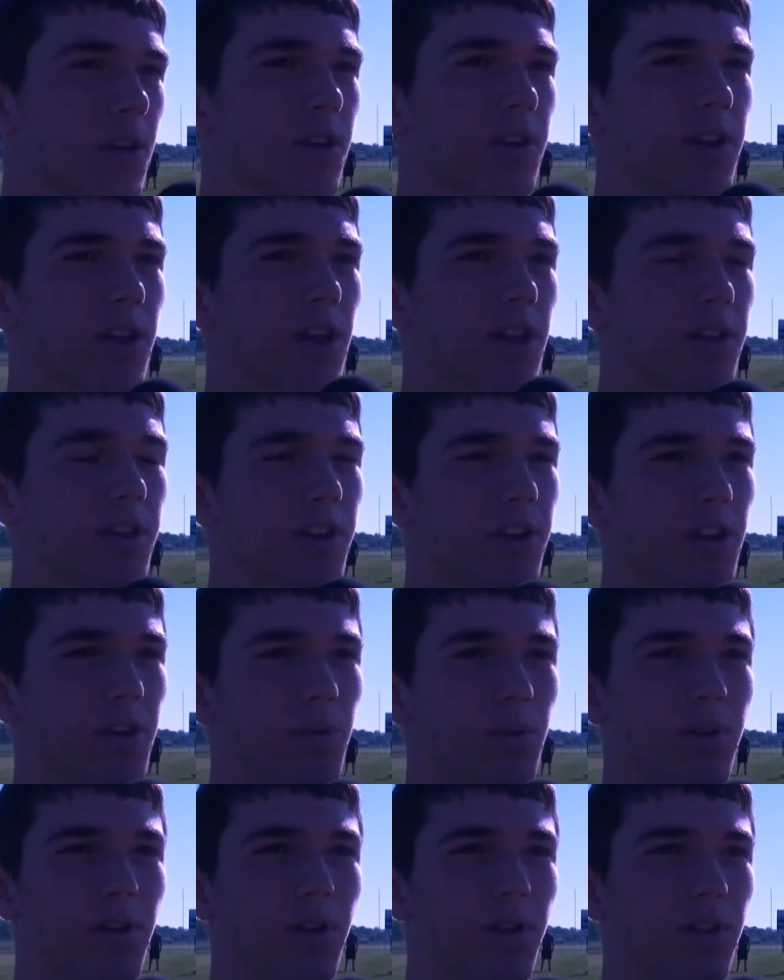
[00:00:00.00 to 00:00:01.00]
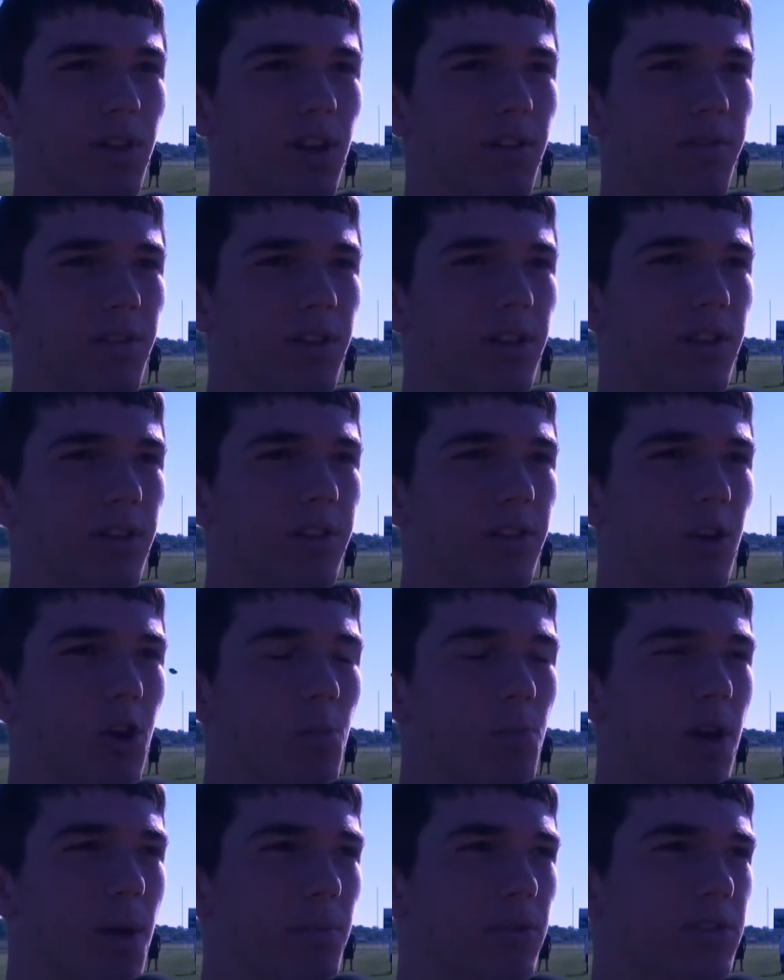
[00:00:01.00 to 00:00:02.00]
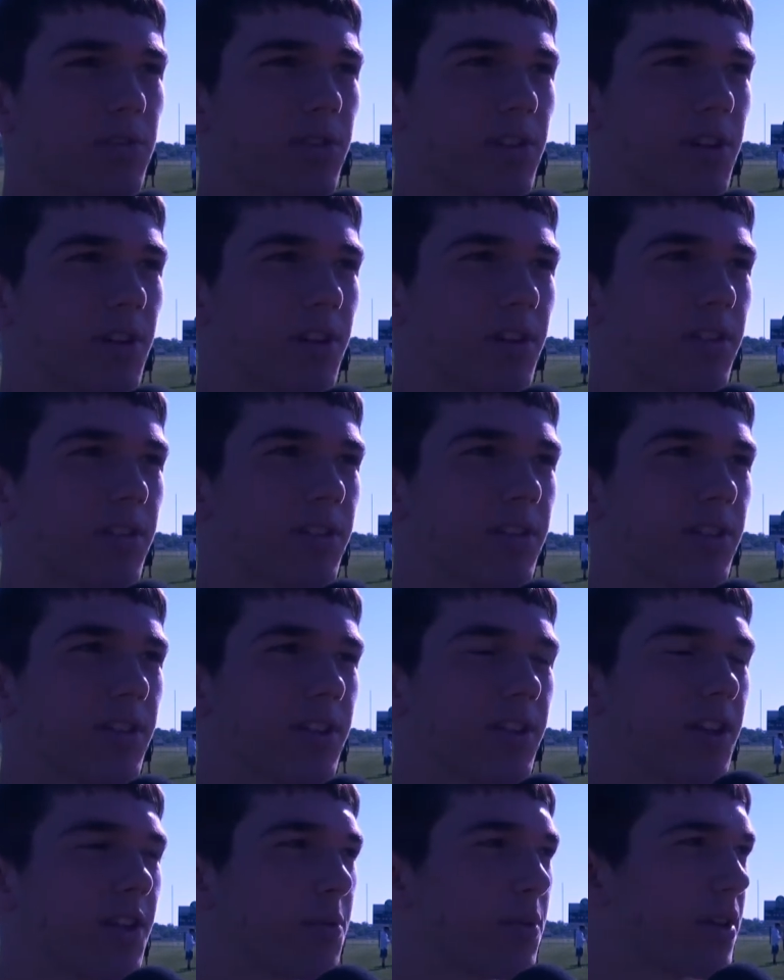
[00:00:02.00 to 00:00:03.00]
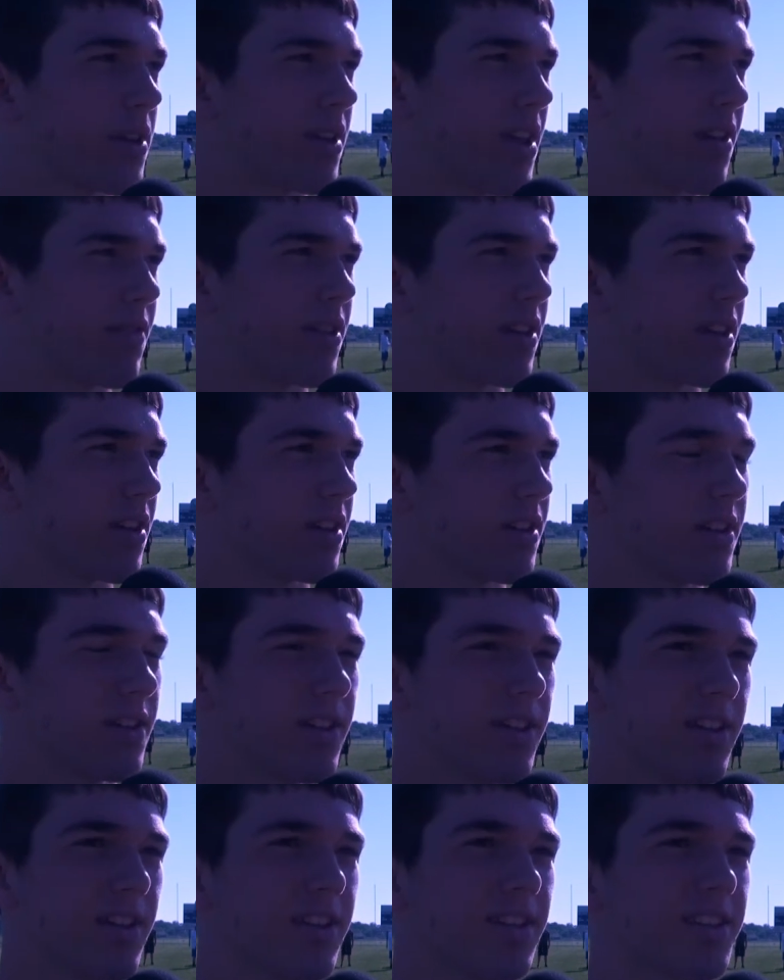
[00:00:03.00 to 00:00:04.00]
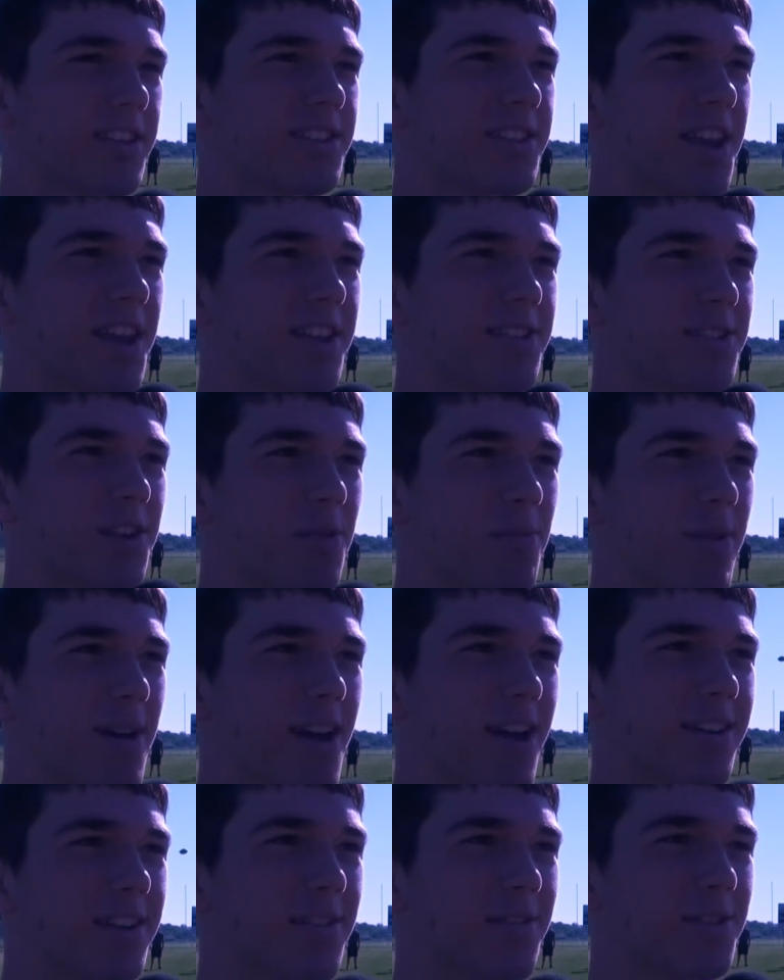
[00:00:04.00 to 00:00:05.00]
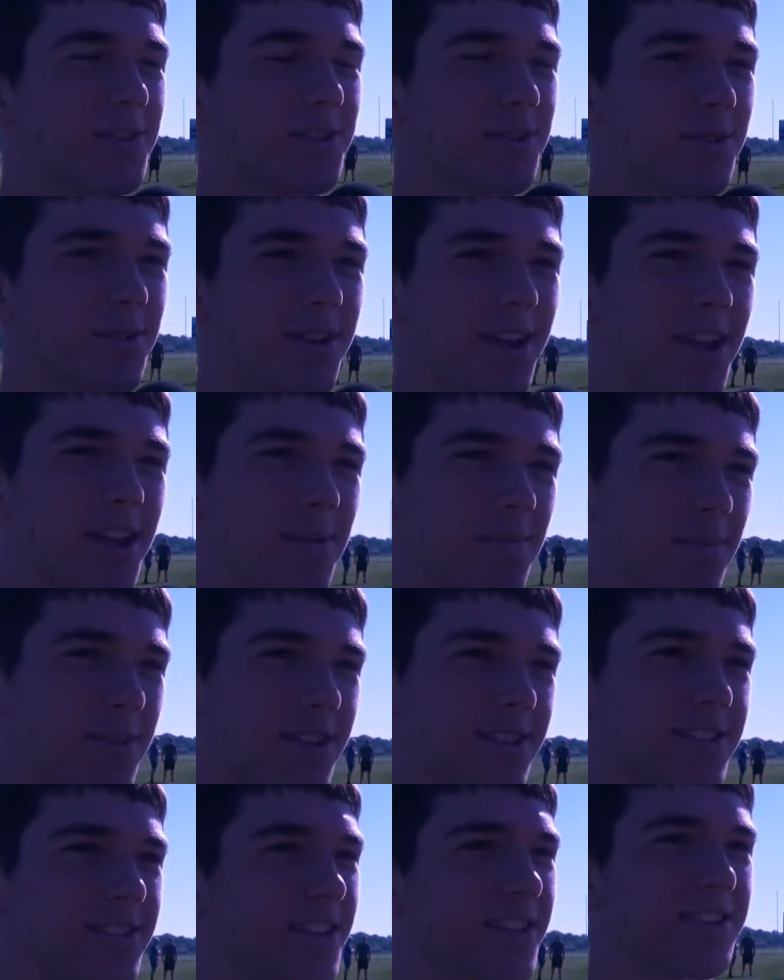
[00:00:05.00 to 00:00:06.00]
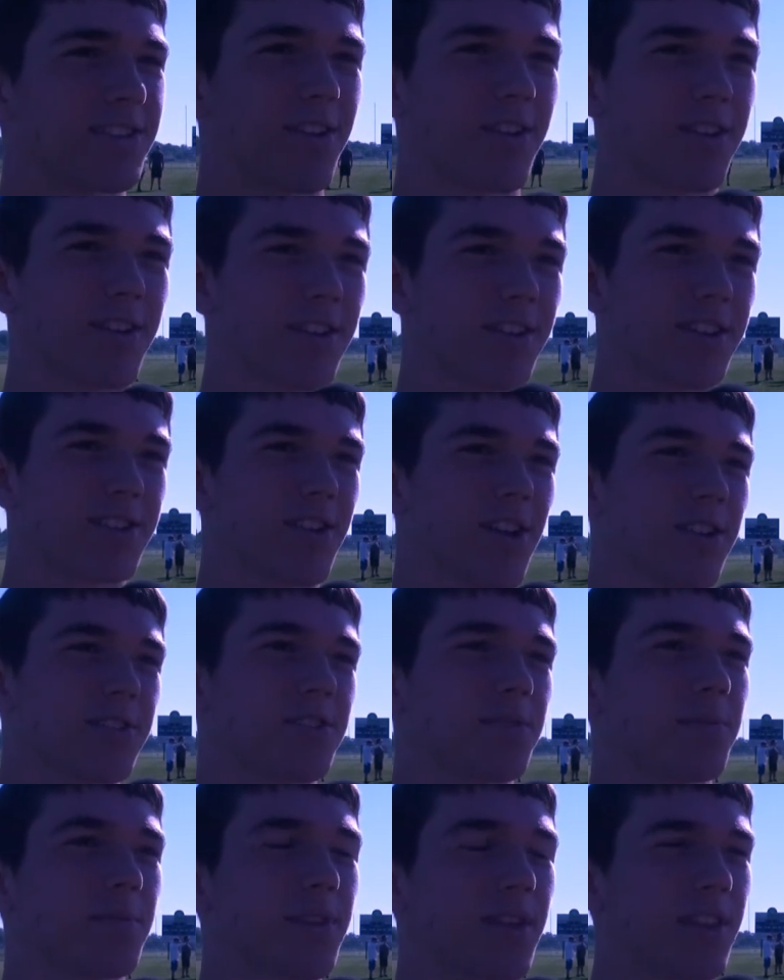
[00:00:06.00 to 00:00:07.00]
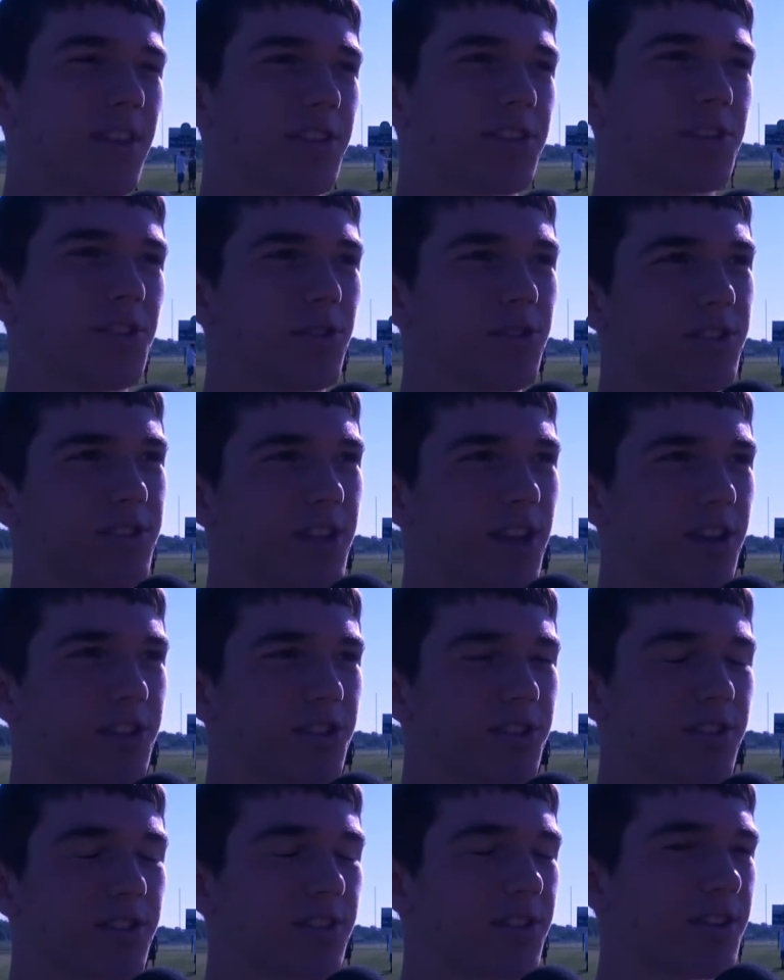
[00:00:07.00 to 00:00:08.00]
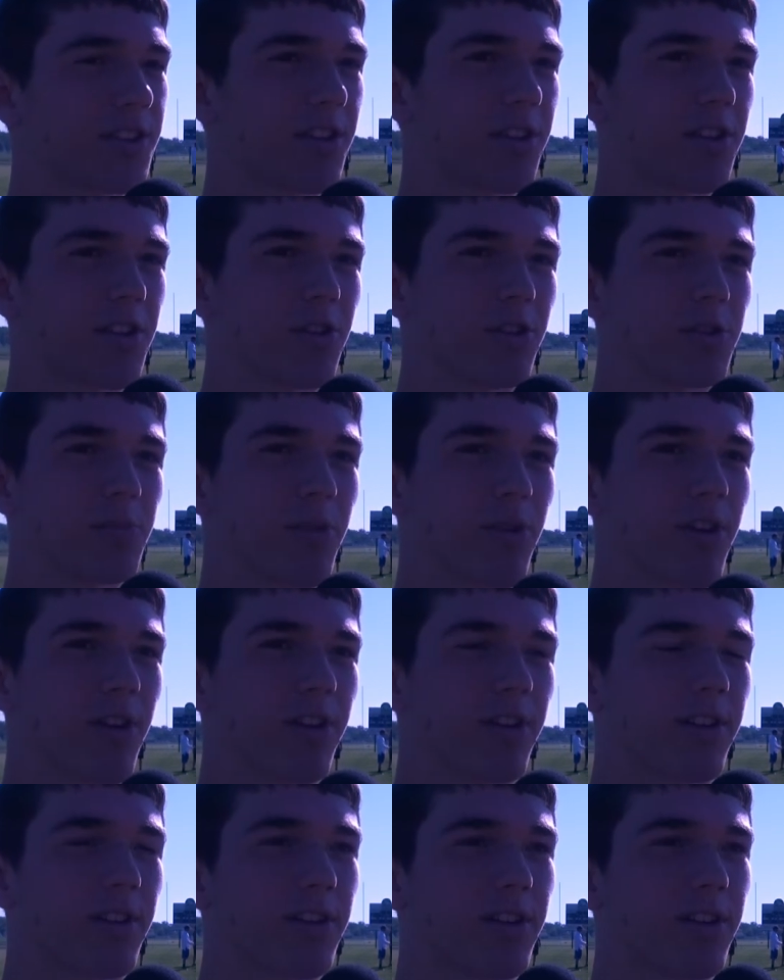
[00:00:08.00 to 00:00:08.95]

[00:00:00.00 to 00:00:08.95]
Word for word: Oh yeah, you know we all love the the home atmosphere. You know we'd have the the stands all packed every single game. It's it's all it's awesome. And the student section, you know, a huge part.